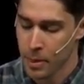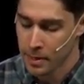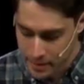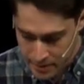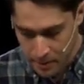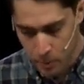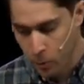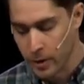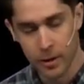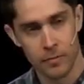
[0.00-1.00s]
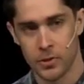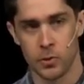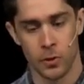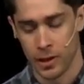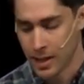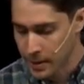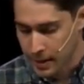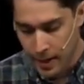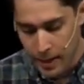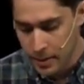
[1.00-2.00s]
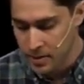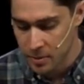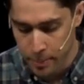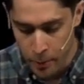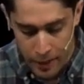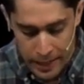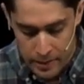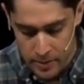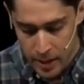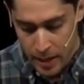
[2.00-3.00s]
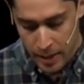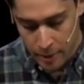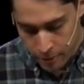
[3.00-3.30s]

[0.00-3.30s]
This is the point of the story that the kindness of Boaz and the